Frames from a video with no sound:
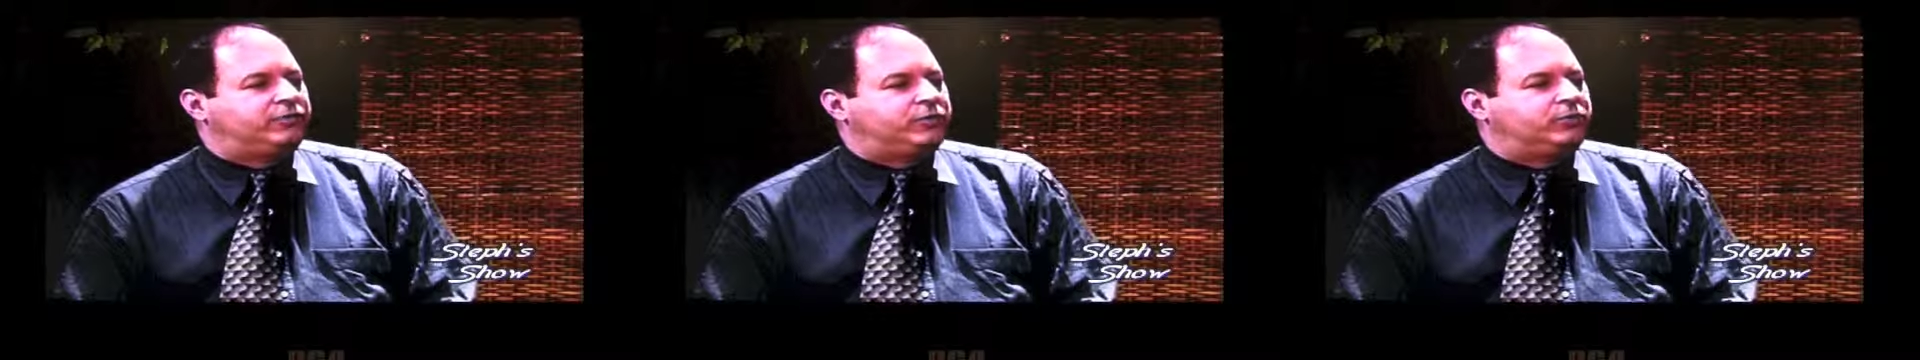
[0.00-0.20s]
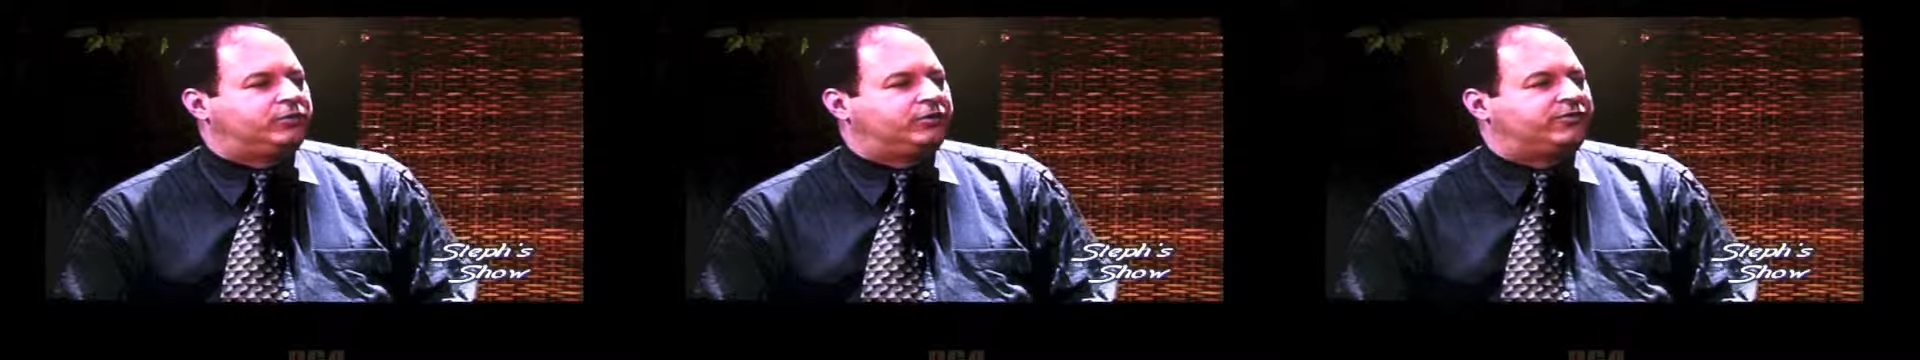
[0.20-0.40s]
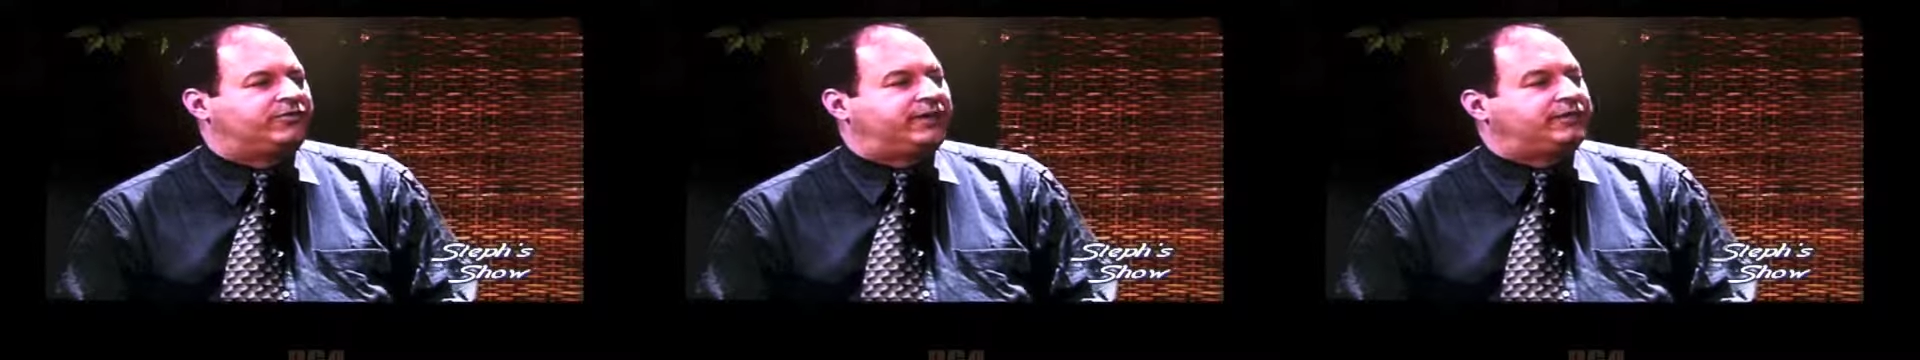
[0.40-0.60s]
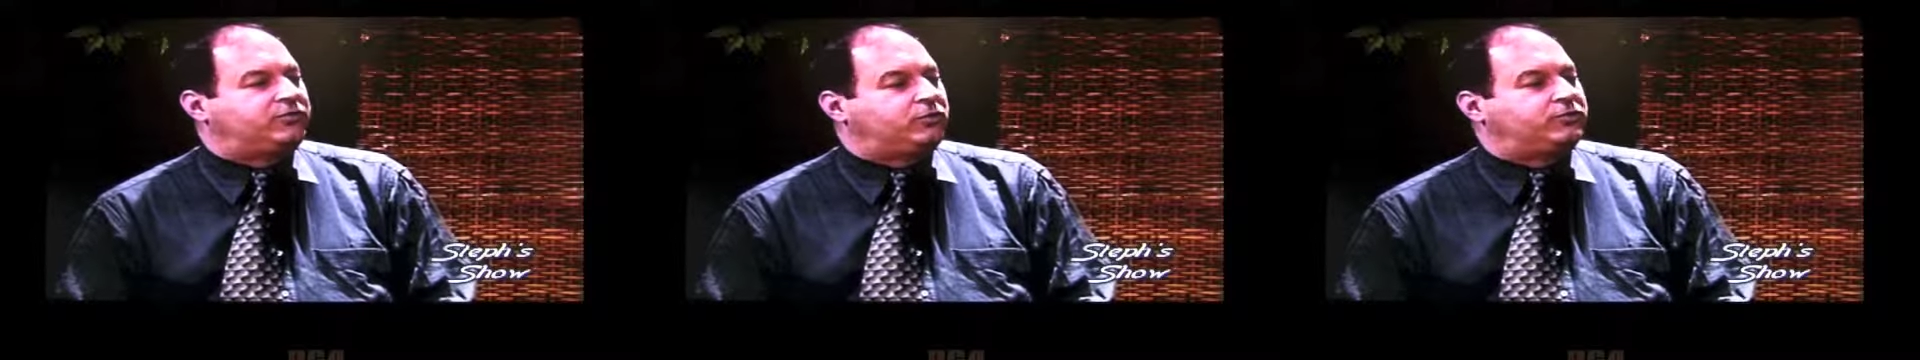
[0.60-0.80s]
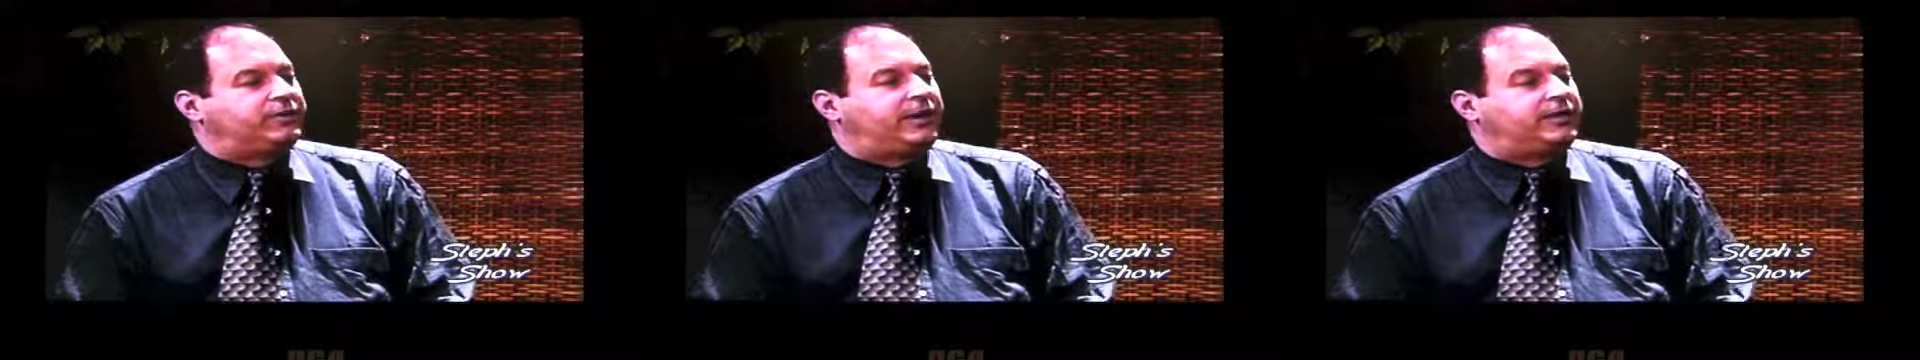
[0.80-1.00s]
the viewers that
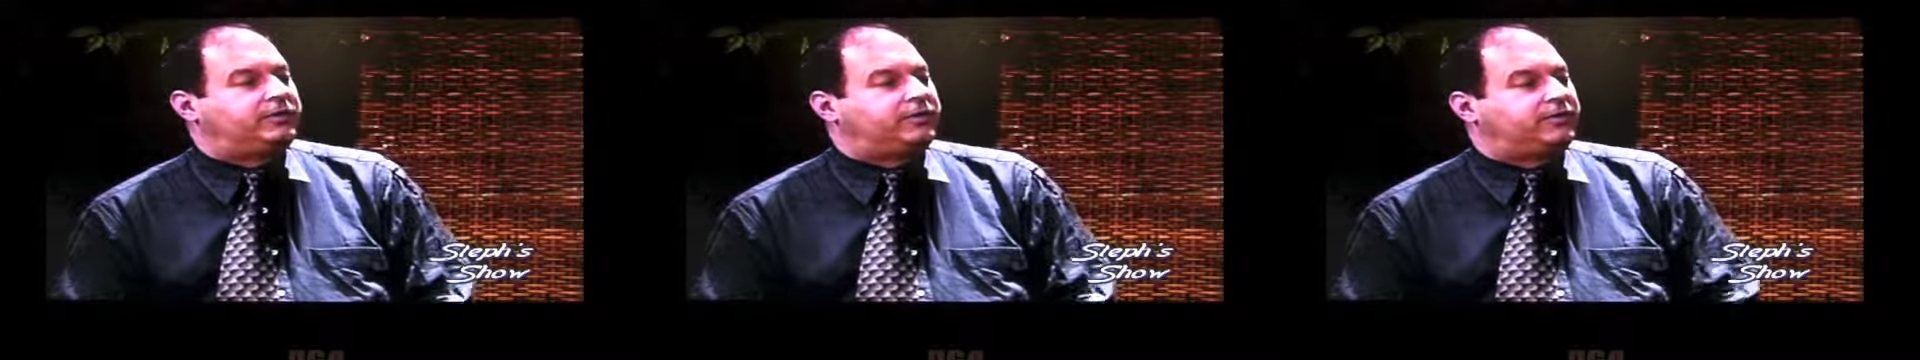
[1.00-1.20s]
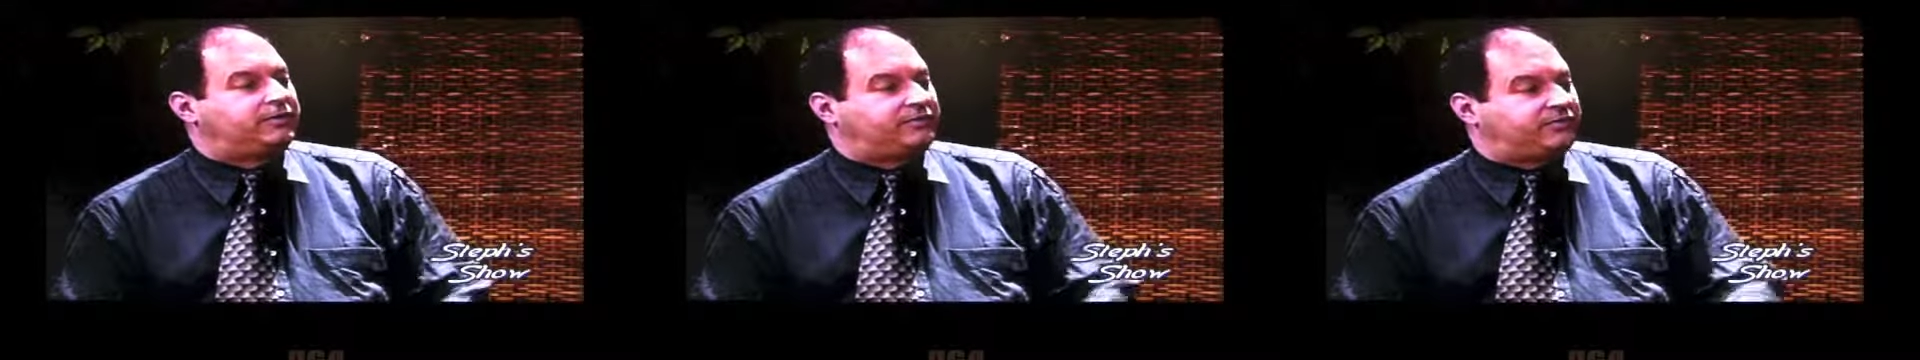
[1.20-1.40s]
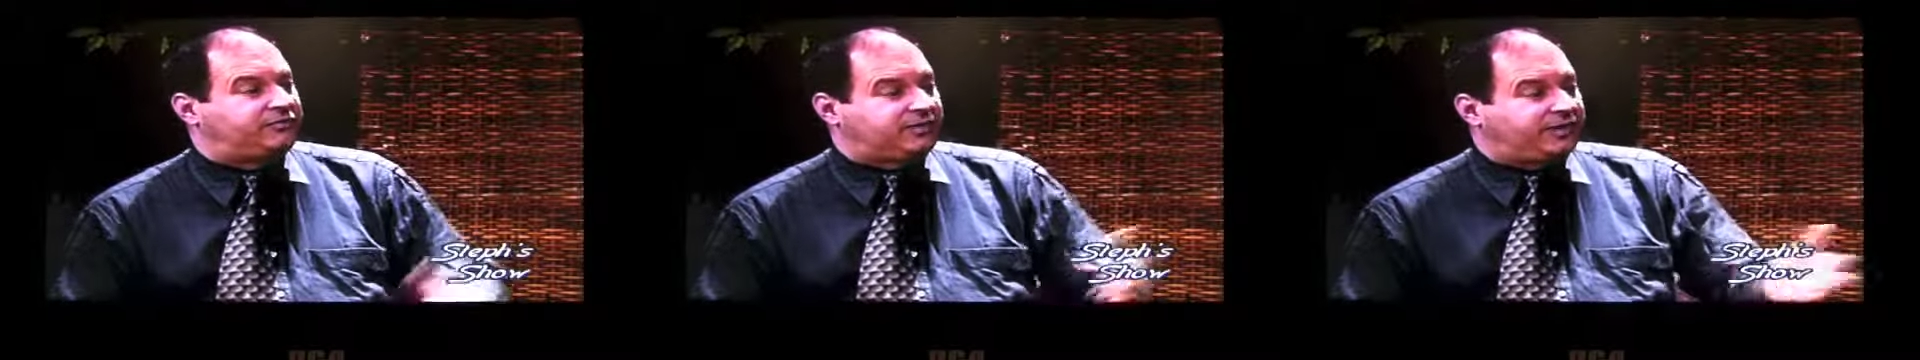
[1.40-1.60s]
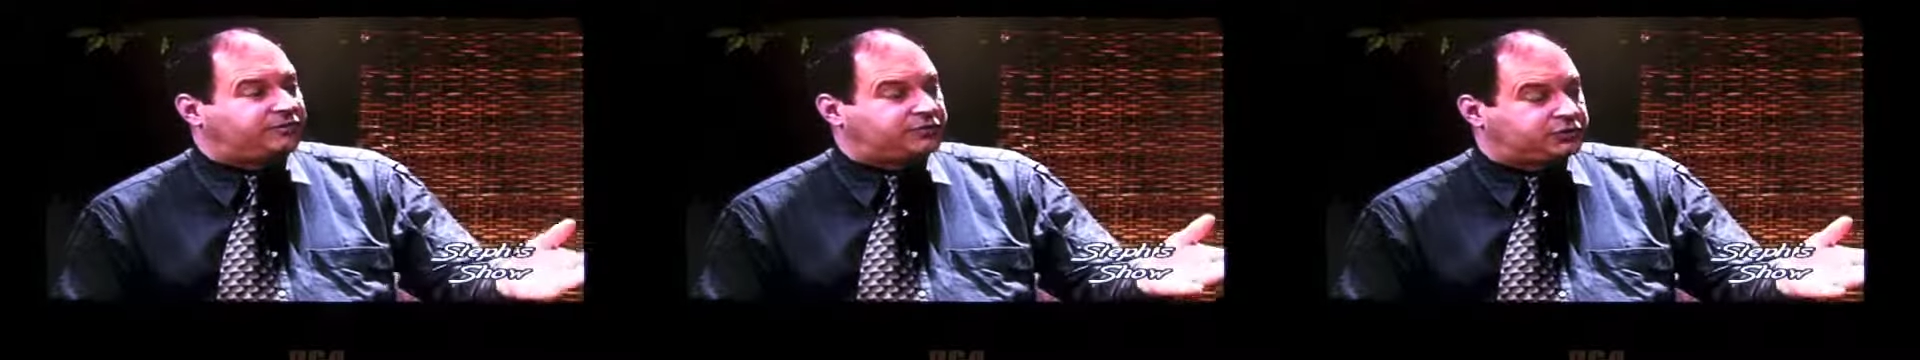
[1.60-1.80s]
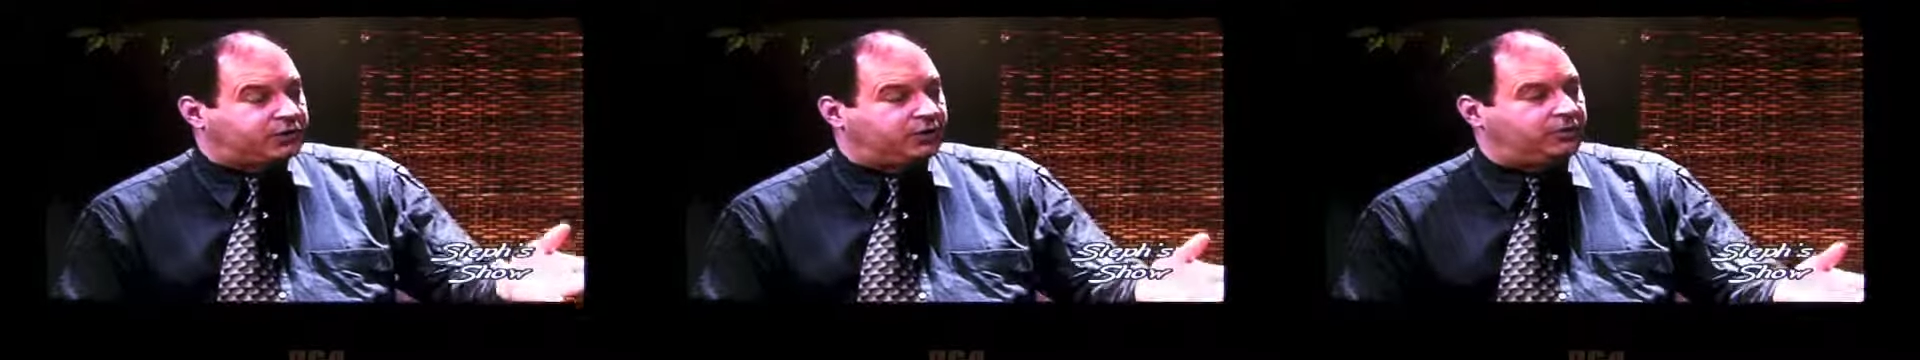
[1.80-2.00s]
don't get the
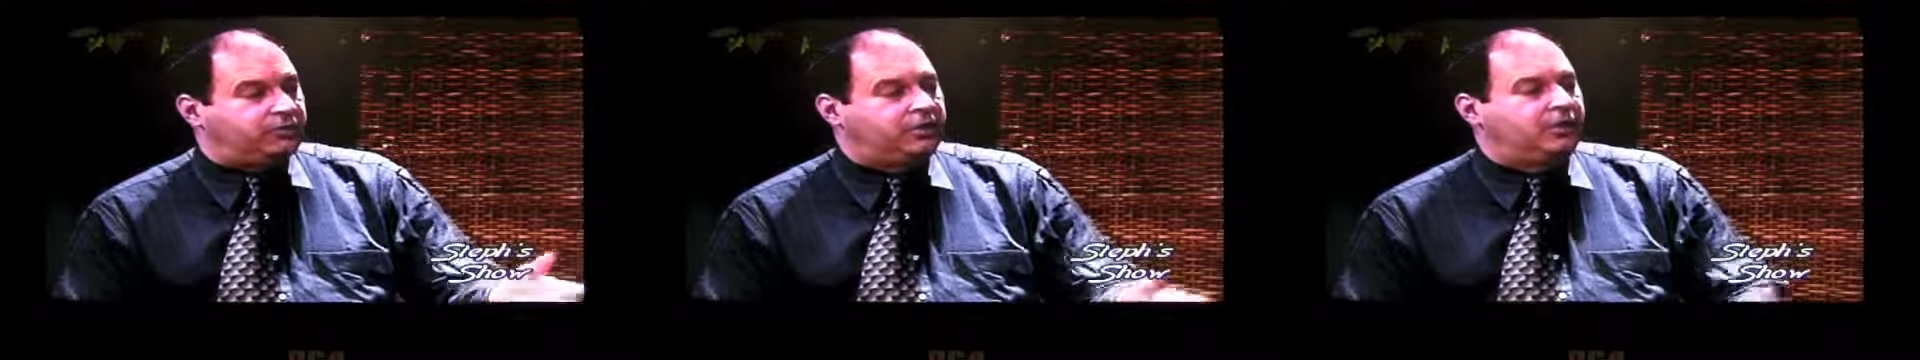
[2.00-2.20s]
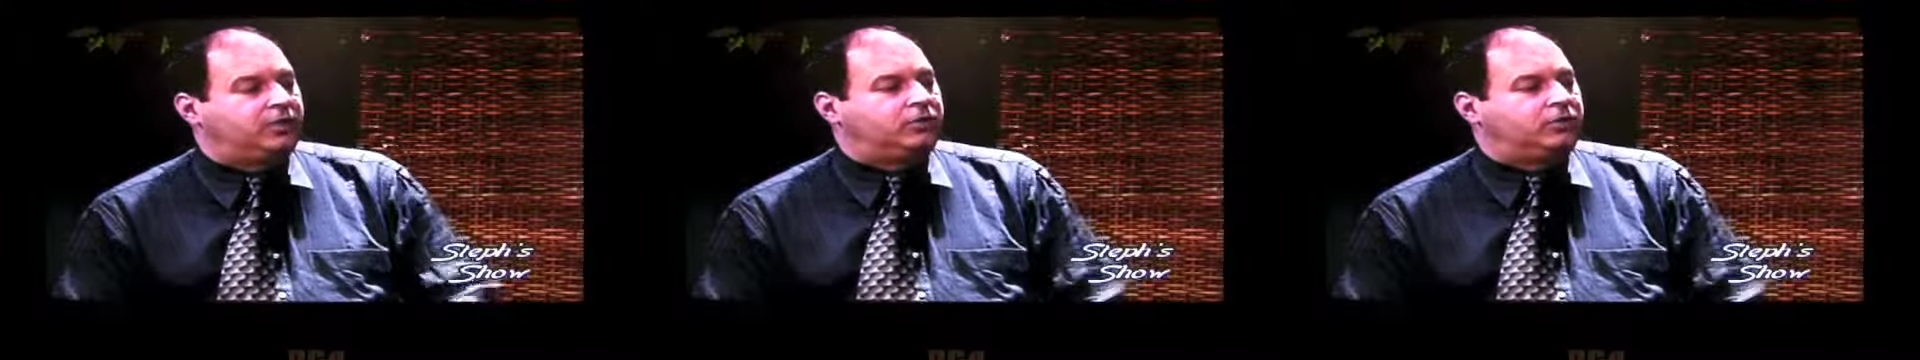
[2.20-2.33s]
Steph's Show,